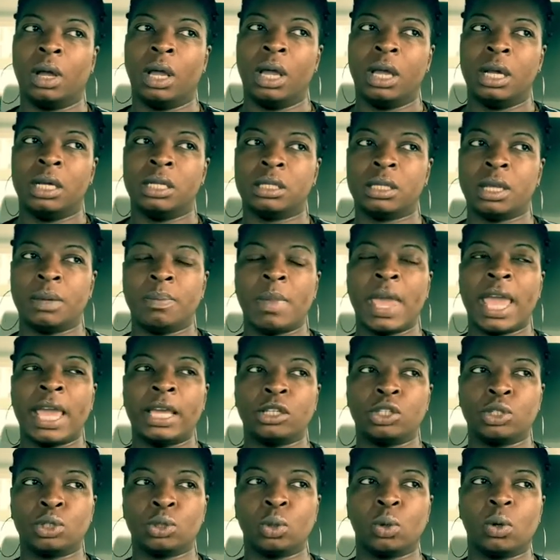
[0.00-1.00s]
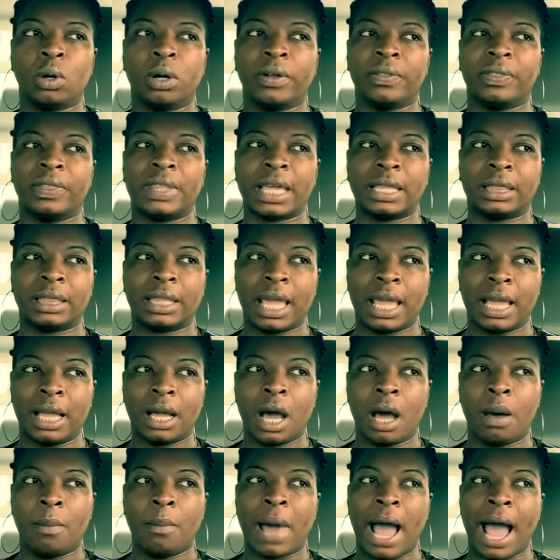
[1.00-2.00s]
to make sure that they
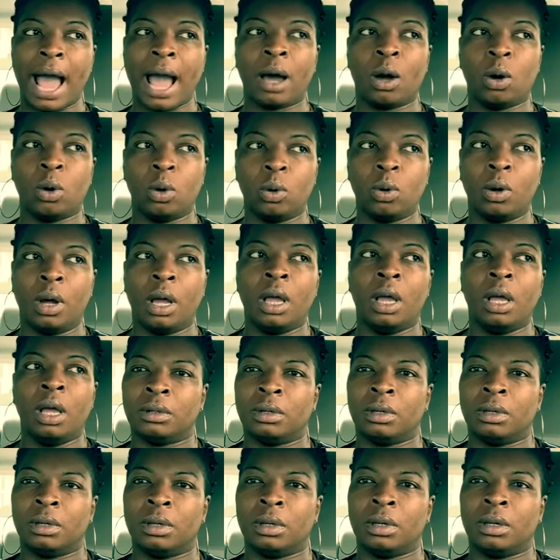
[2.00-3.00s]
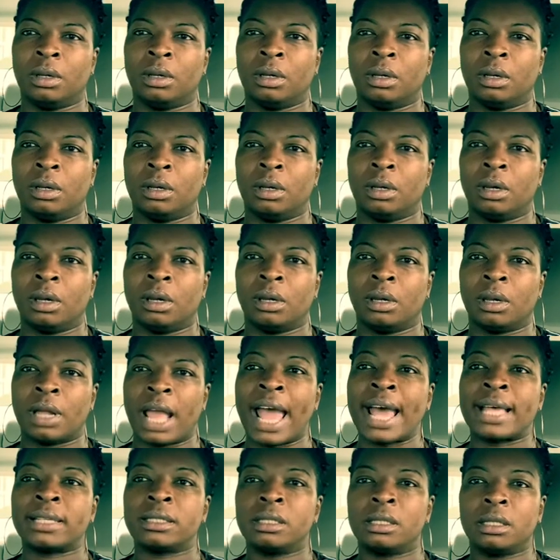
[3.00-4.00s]
come out
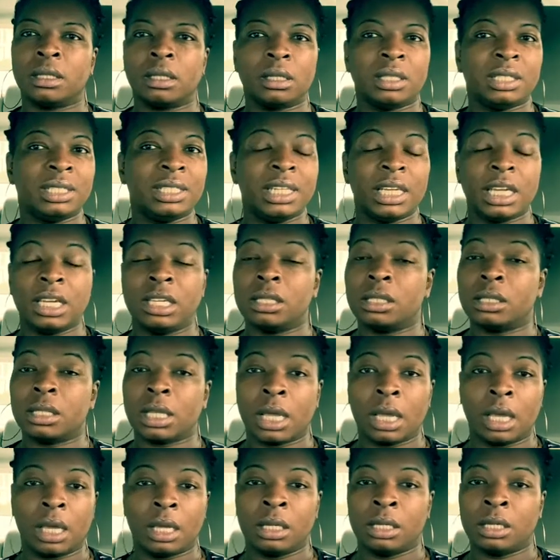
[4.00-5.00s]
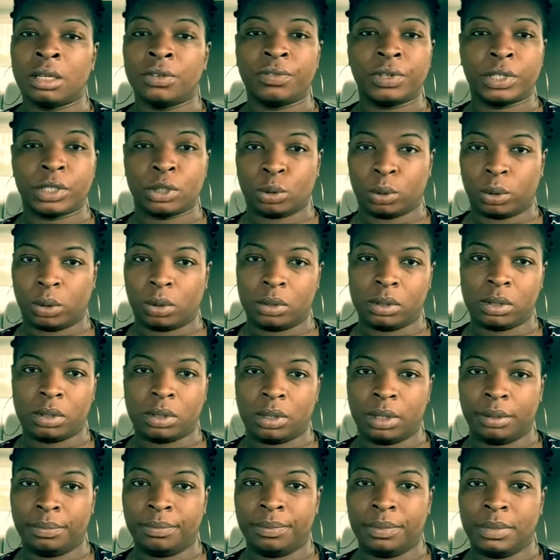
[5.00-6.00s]
as decent
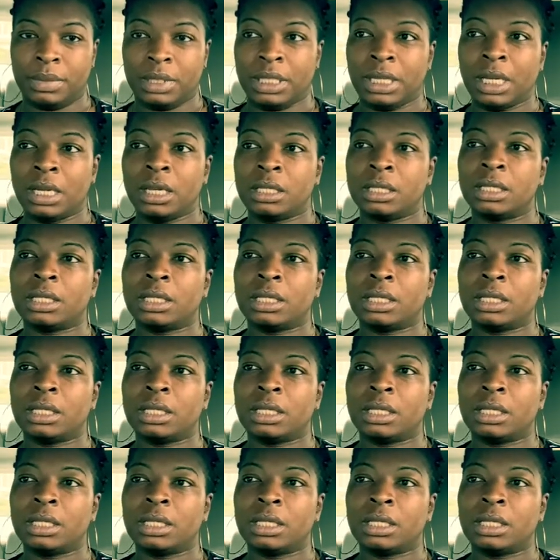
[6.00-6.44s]
individuals. That